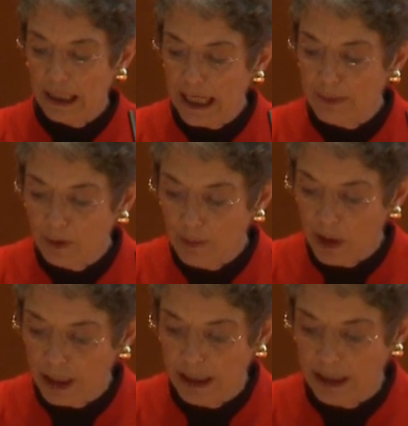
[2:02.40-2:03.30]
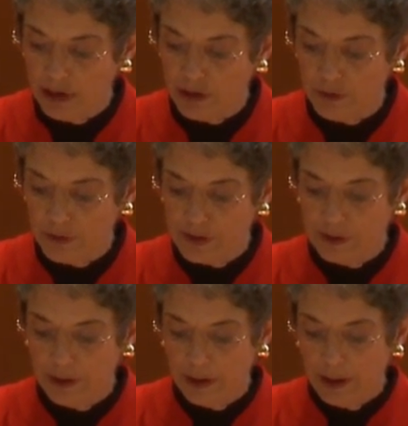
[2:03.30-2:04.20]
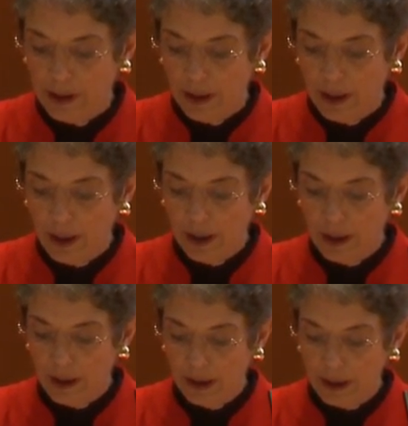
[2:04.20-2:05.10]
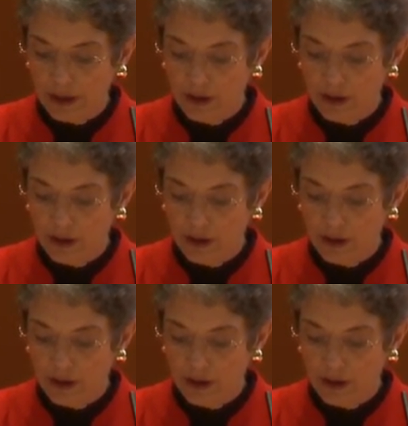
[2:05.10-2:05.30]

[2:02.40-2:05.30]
labor market issues uh,